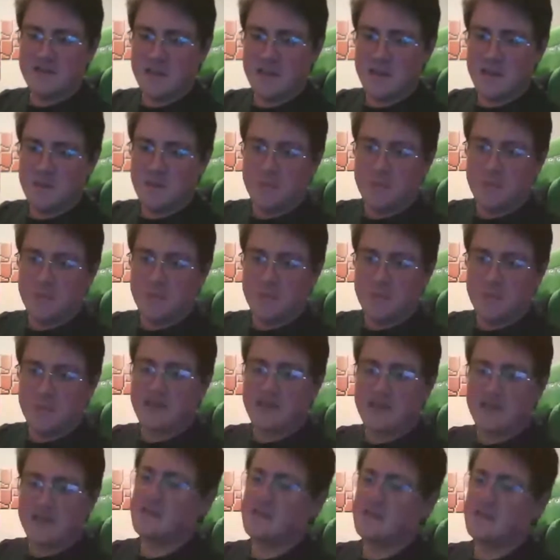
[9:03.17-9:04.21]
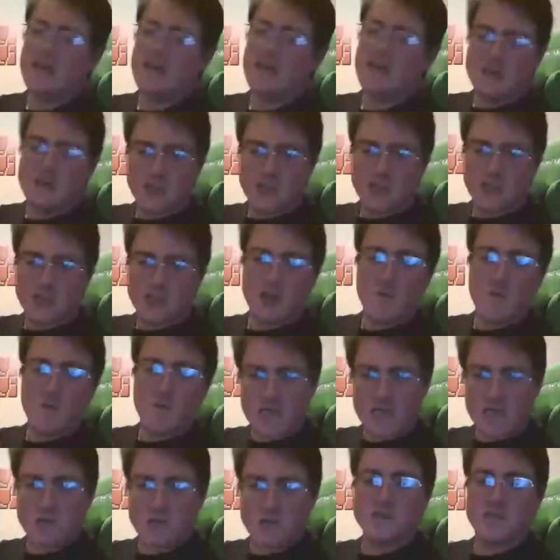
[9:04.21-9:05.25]
in ability, because so
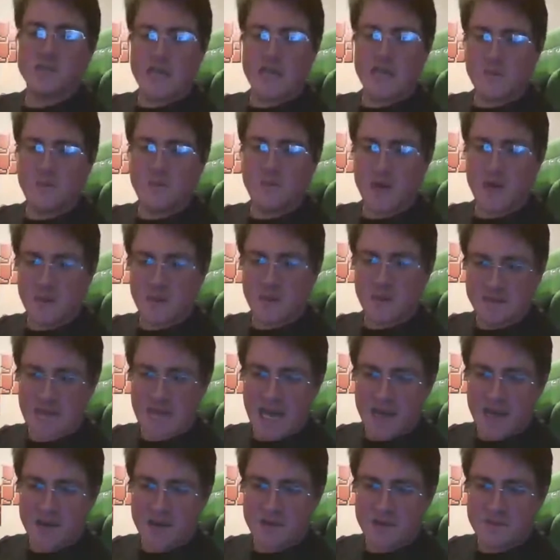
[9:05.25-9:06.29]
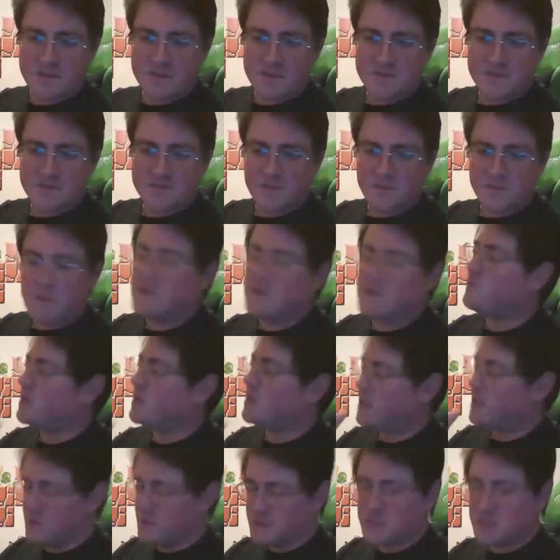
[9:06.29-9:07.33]
much was getting pumped out.
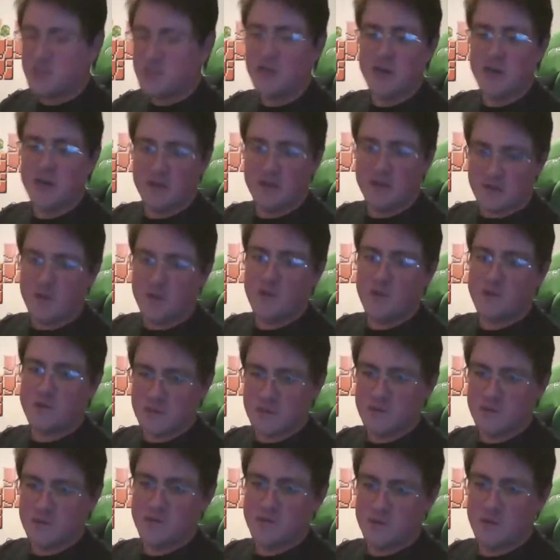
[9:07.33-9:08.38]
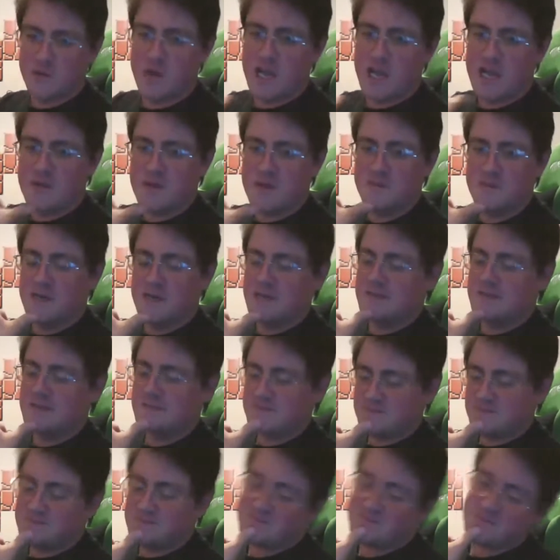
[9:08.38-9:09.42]
I mean, when it was good, of course, it was great.
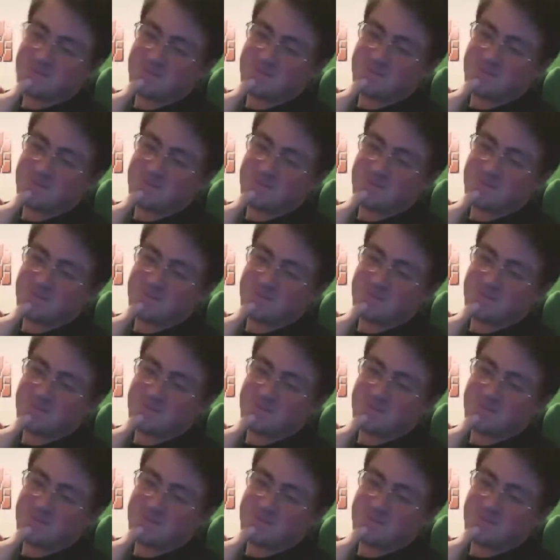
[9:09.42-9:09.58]
But